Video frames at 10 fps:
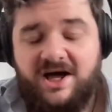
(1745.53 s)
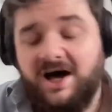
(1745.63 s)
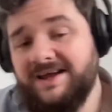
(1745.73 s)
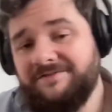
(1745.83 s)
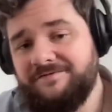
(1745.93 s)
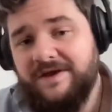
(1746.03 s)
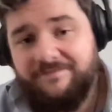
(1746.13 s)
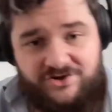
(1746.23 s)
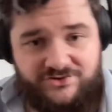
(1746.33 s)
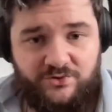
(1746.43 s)
I've
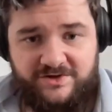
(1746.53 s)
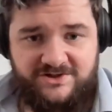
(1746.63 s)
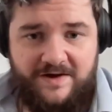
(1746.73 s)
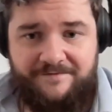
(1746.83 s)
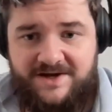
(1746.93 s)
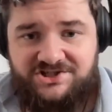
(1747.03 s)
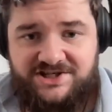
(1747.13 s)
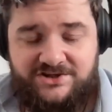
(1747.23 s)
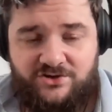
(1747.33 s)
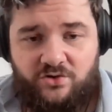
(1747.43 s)
given a talk to
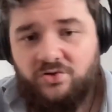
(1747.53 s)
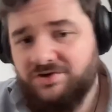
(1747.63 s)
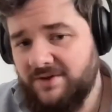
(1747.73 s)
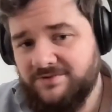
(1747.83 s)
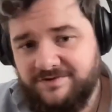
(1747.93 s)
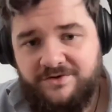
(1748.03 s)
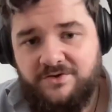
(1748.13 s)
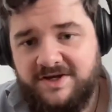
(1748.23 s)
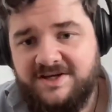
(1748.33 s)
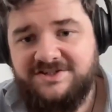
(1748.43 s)
FHE.org. That was a few
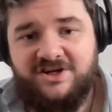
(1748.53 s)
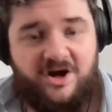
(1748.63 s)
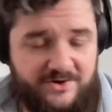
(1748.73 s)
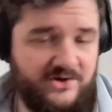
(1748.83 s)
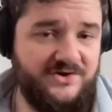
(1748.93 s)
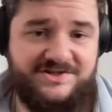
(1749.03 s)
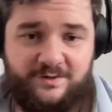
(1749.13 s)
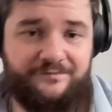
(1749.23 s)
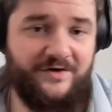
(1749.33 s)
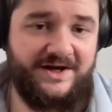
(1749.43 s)
years ago, but you can still
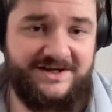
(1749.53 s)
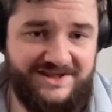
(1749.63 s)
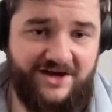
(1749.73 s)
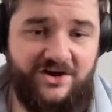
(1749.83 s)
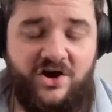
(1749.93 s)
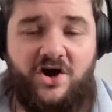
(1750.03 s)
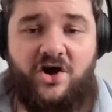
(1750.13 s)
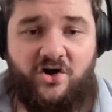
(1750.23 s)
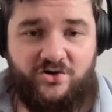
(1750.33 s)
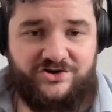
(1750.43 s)
find that
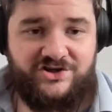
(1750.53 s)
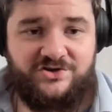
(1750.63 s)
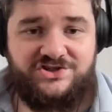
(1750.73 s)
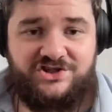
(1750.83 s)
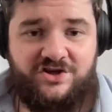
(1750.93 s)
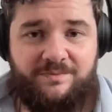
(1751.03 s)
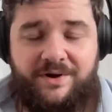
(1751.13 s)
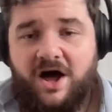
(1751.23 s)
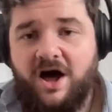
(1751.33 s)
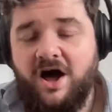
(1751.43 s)
on YouTube.
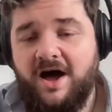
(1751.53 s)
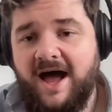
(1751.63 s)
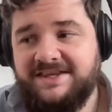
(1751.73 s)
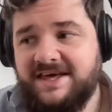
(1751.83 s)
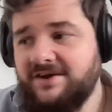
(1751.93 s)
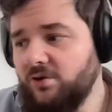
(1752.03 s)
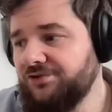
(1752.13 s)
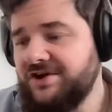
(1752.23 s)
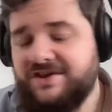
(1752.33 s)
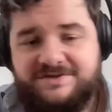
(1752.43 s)
And then
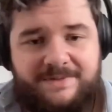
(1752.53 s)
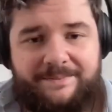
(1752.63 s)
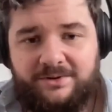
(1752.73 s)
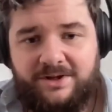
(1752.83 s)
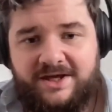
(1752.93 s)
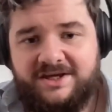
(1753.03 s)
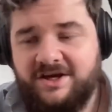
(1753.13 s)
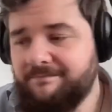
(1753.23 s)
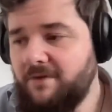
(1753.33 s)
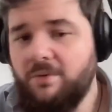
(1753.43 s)
also there's people like
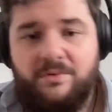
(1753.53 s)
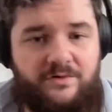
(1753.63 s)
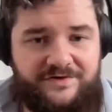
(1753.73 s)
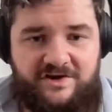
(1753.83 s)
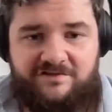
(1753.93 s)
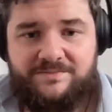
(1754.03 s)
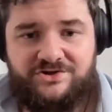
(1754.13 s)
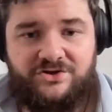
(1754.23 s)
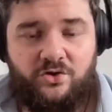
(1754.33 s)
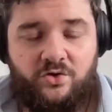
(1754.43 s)
homomorphic
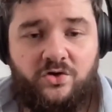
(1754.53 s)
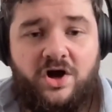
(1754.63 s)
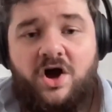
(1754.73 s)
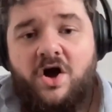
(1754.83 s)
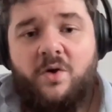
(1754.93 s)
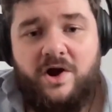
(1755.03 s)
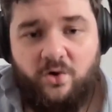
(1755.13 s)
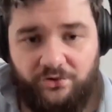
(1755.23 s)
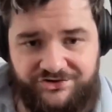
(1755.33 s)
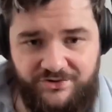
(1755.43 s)
encryption.org. We are
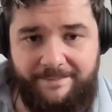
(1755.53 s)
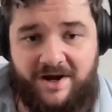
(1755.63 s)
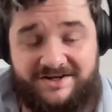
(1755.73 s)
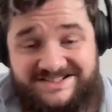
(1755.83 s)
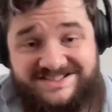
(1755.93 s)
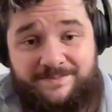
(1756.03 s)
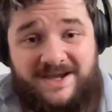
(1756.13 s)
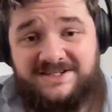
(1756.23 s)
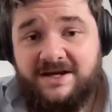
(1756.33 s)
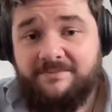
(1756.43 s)
also a
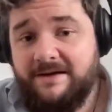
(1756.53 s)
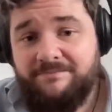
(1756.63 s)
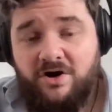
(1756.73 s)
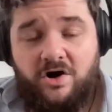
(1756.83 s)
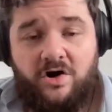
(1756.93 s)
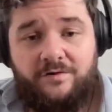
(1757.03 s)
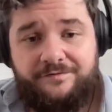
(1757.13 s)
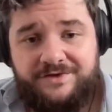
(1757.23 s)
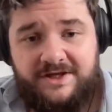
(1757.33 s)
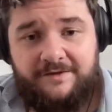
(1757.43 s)
participating member of
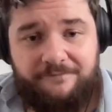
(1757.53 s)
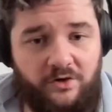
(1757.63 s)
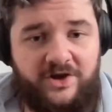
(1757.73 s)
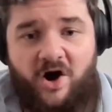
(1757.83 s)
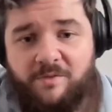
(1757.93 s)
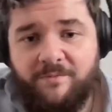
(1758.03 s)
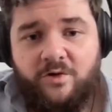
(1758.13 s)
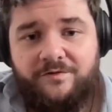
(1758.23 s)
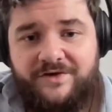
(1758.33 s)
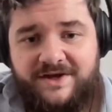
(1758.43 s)
the Fully
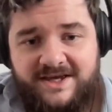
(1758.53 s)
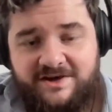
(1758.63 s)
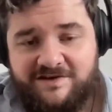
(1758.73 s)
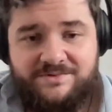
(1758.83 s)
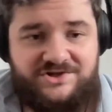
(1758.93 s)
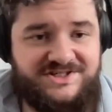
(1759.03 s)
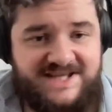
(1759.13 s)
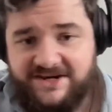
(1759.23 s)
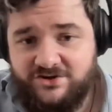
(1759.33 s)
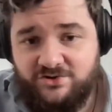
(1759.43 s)
Homomorphic Encryption
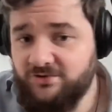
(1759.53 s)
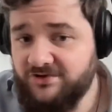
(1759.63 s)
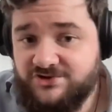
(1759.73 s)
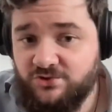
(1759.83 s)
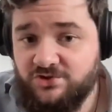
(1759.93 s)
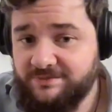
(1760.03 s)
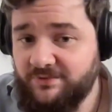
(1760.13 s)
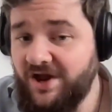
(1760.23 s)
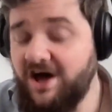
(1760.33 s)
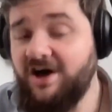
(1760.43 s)
Technical Consortium on
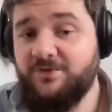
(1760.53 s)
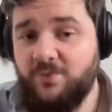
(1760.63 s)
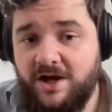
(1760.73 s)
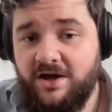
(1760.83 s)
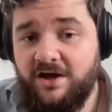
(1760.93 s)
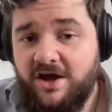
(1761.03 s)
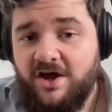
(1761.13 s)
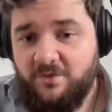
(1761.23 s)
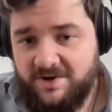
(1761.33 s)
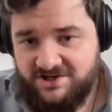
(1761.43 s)
Hardware,
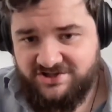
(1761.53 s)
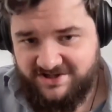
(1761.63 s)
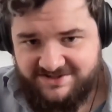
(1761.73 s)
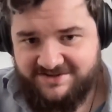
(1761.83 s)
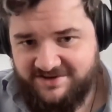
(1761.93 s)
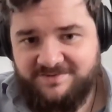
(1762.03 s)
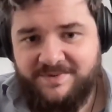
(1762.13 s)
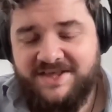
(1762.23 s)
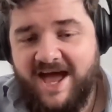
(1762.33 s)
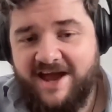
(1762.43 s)
which goes by
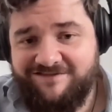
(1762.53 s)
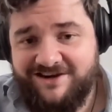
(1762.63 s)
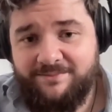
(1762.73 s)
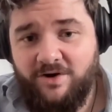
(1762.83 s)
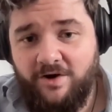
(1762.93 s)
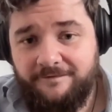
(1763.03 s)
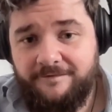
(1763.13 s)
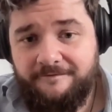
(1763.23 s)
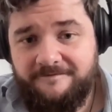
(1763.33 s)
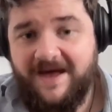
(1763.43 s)
the acronym of
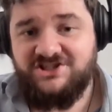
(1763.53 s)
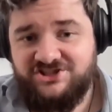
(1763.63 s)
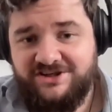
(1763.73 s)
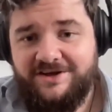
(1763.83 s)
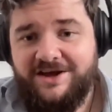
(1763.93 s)
FHE.